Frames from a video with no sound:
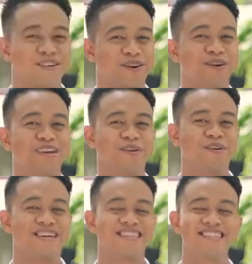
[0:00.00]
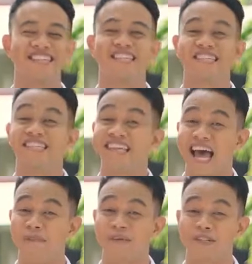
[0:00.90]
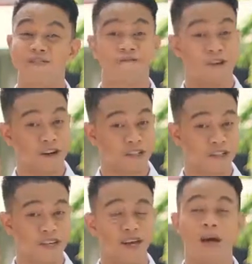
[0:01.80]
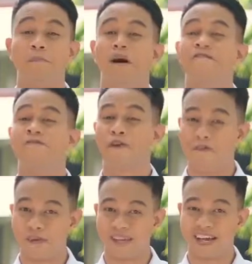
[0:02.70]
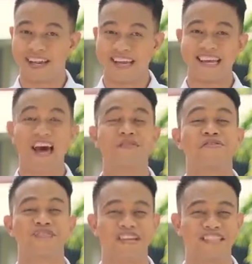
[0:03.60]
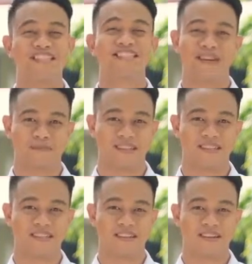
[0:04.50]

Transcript: Coherence is established first by formulating a thesis statement.